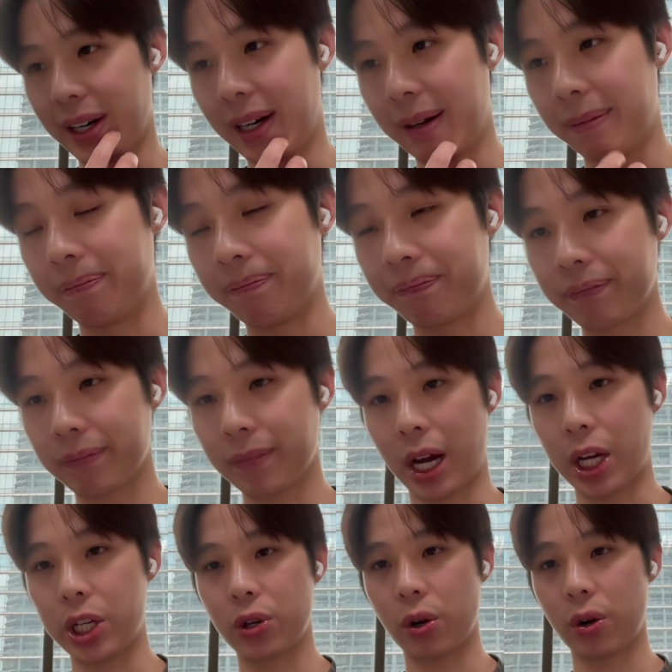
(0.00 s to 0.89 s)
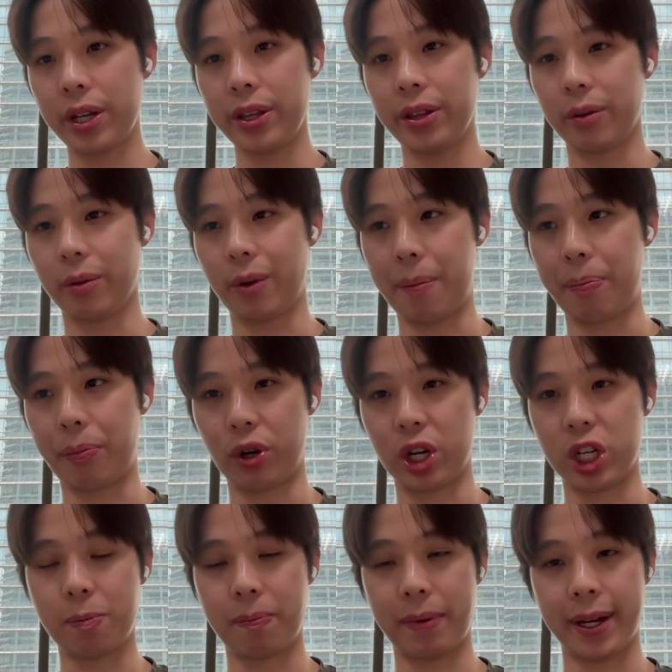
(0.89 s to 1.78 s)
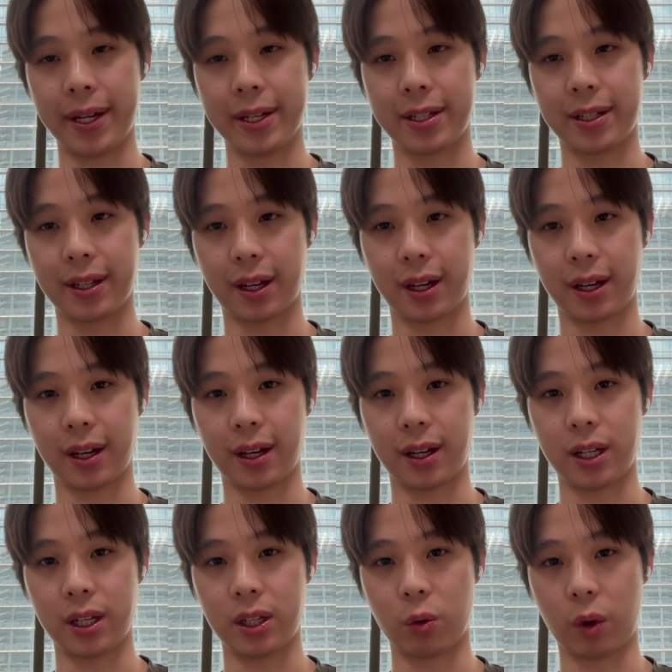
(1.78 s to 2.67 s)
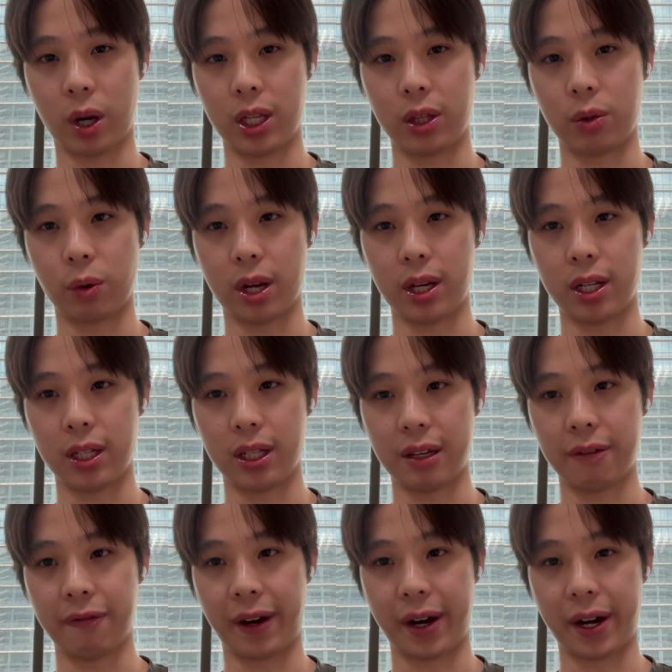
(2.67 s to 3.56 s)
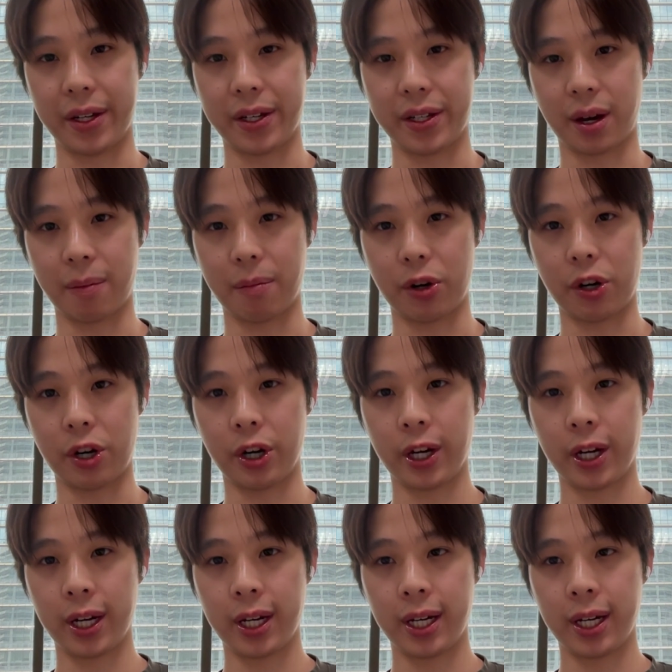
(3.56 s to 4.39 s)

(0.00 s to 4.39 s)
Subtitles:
I joined the Web3 space in 2020 DeFi Summer